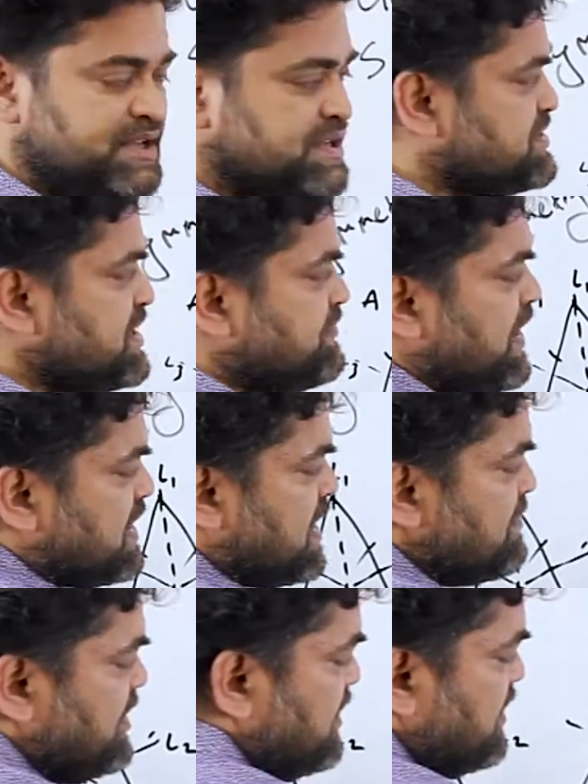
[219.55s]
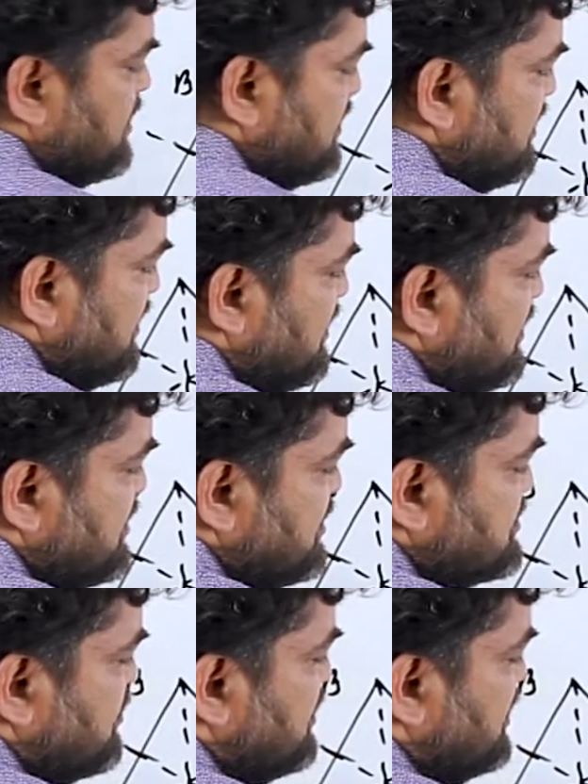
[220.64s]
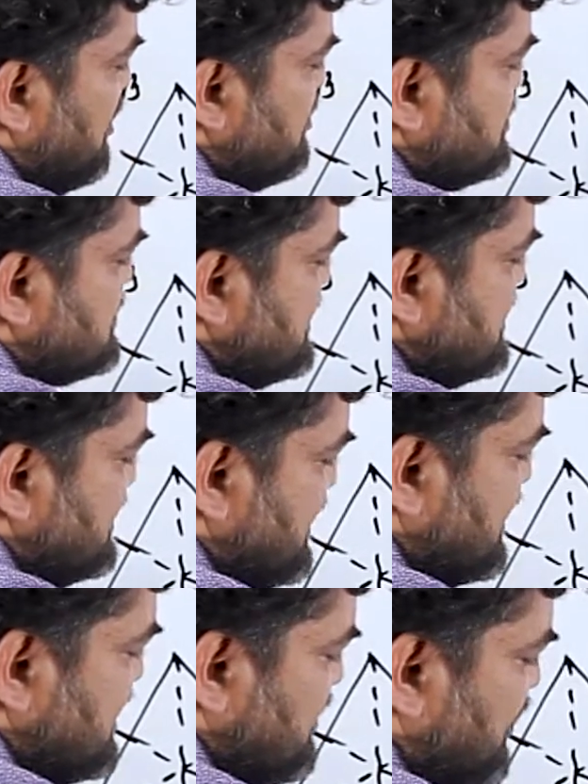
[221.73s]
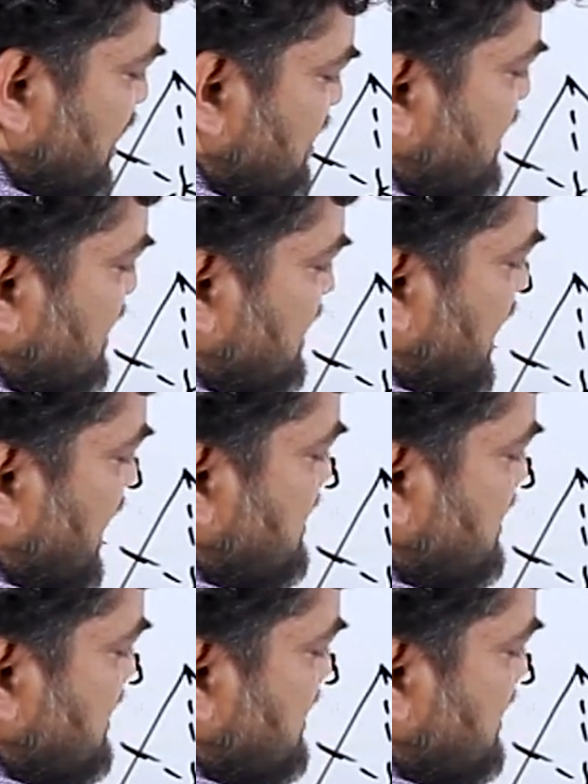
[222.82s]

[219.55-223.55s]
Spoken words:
So if I come here, so now you see that if I make a line